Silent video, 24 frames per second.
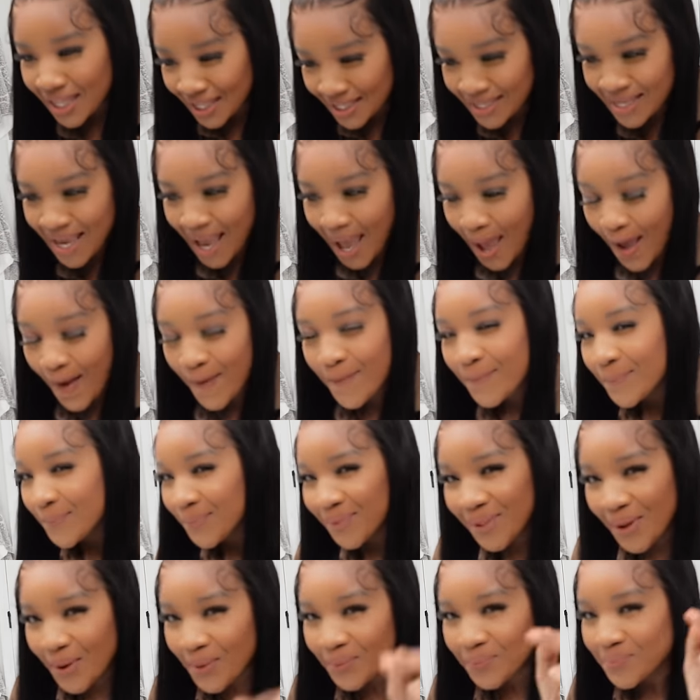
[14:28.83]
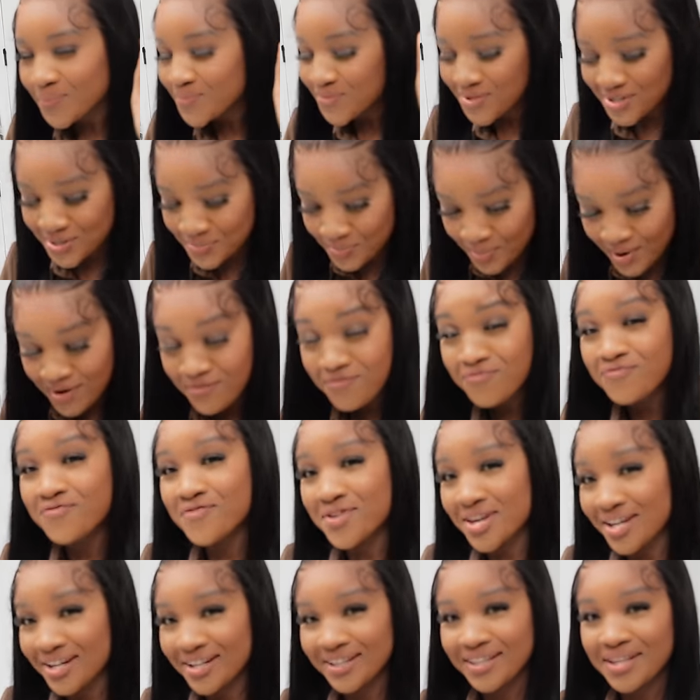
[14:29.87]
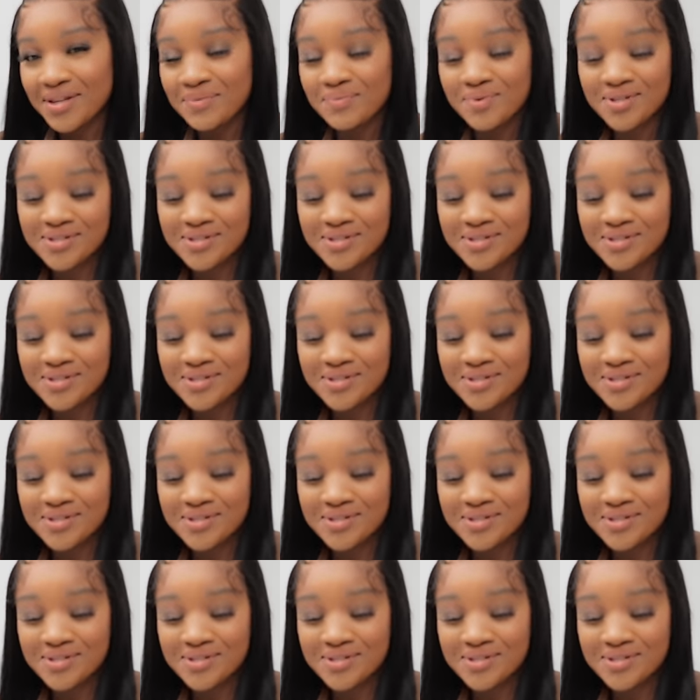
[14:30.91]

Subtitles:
Yeah, no, just pour fouiller dans tête.